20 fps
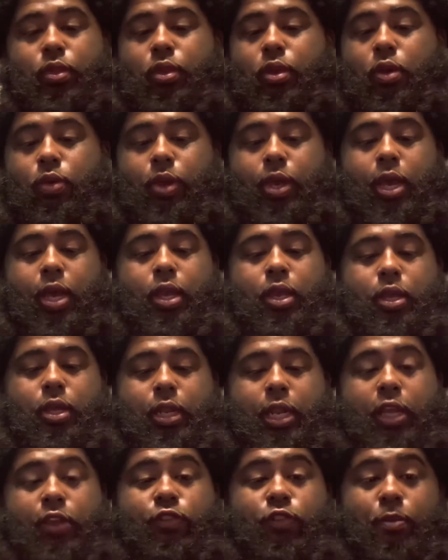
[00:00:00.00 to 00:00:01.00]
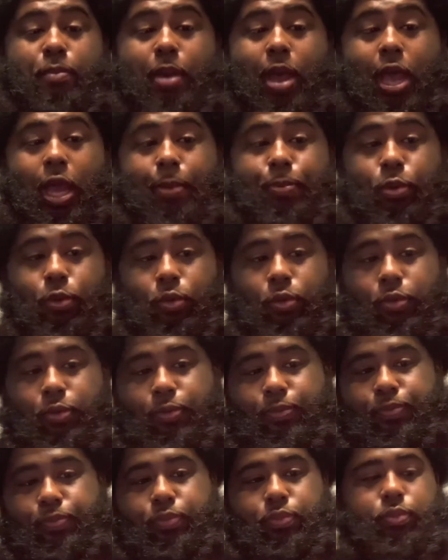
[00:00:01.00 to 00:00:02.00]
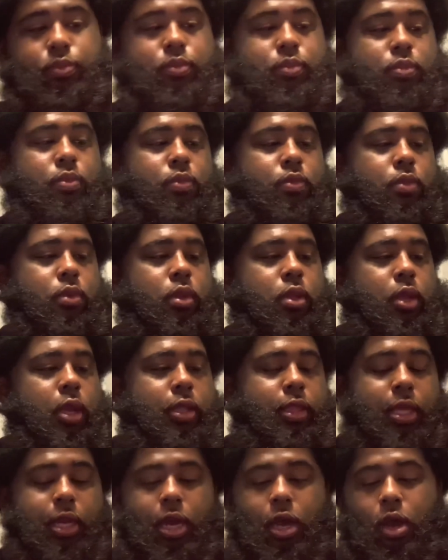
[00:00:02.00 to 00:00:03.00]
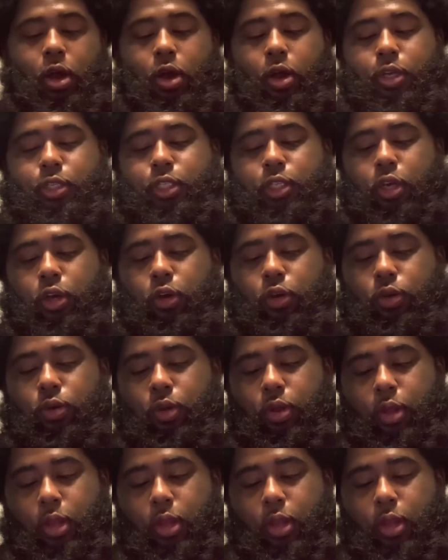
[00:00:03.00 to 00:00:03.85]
Okay, and that's from Magpul. And then I also